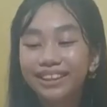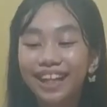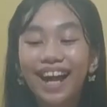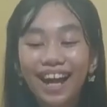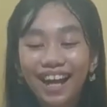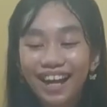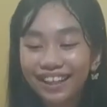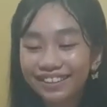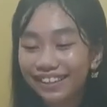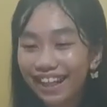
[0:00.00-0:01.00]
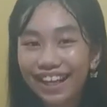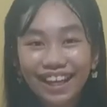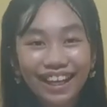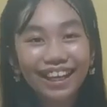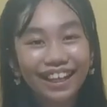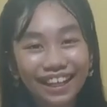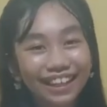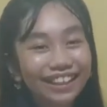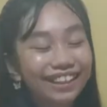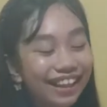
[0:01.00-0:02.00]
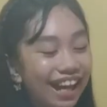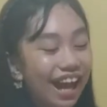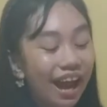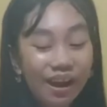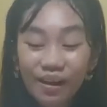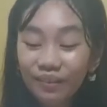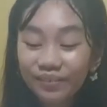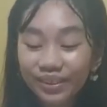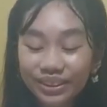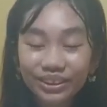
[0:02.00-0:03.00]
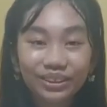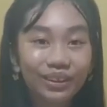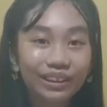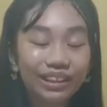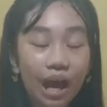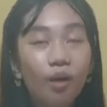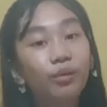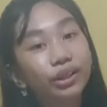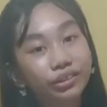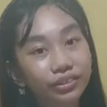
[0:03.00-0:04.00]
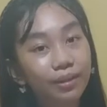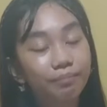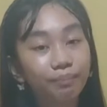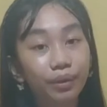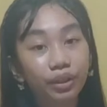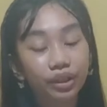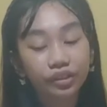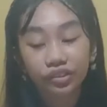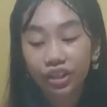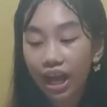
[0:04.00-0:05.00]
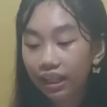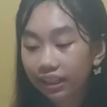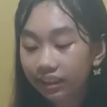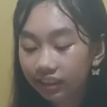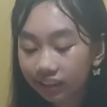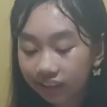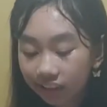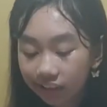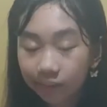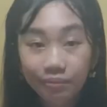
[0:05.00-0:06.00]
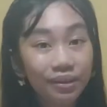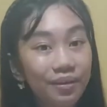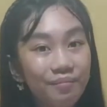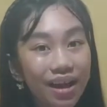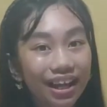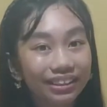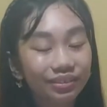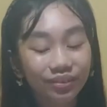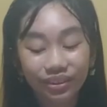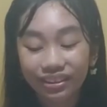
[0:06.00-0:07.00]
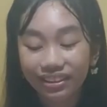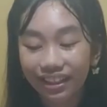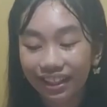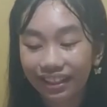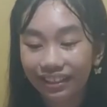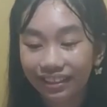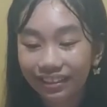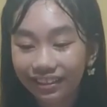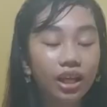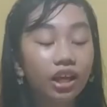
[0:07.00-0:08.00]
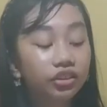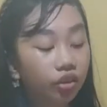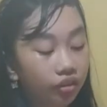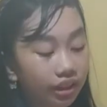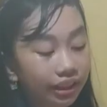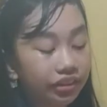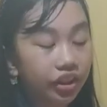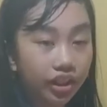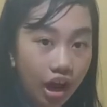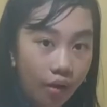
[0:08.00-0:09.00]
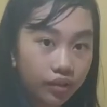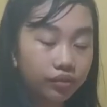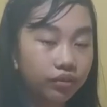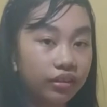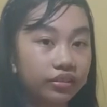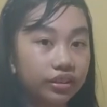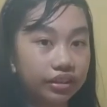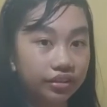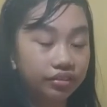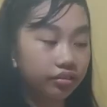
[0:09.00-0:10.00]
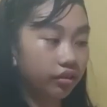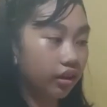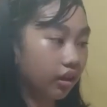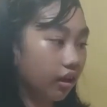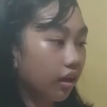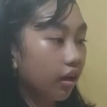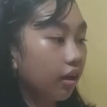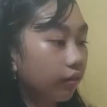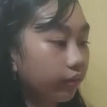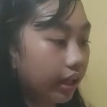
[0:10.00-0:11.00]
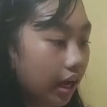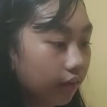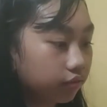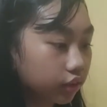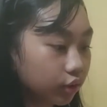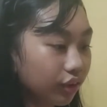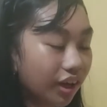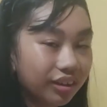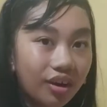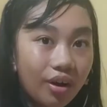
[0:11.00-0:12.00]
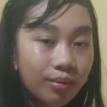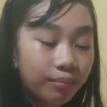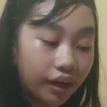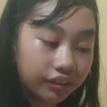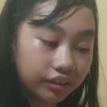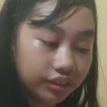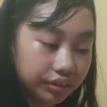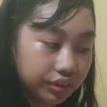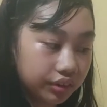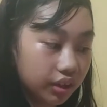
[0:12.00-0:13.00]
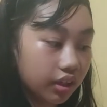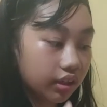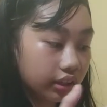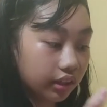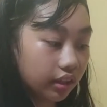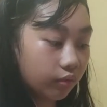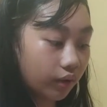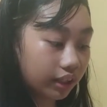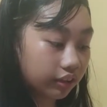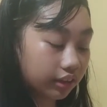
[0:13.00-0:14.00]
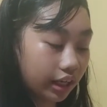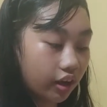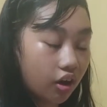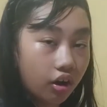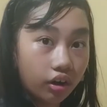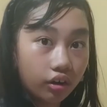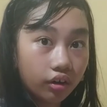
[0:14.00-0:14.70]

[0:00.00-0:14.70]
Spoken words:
done! Yay! I hope you enjoyed our simple science experiment for today. So these are our floaters. We have 2 alcohol bottles. Whether they are